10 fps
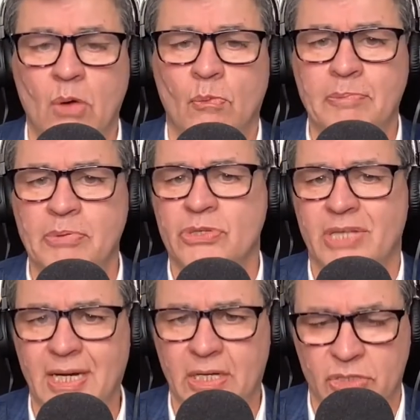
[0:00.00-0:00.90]
what
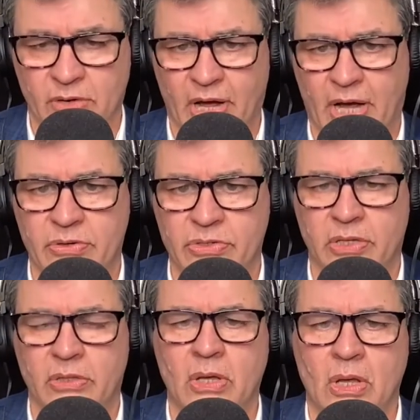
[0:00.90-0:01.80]
percentage of
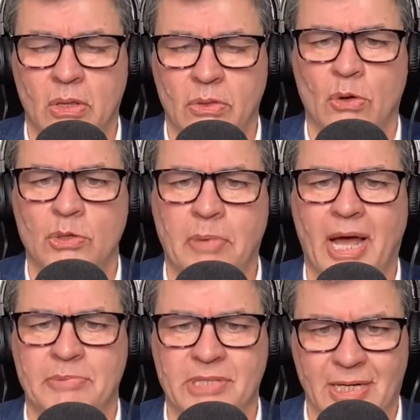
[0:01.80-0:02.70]
hydrogen those
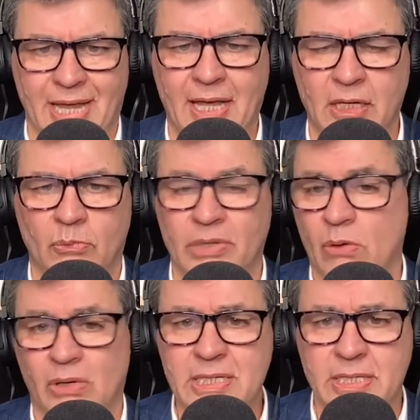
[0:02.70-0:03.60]
pipes can handle
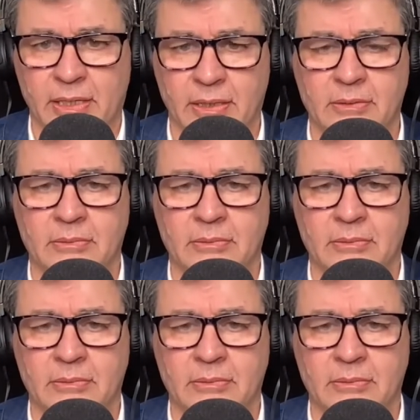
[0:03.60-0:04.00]
without leaking.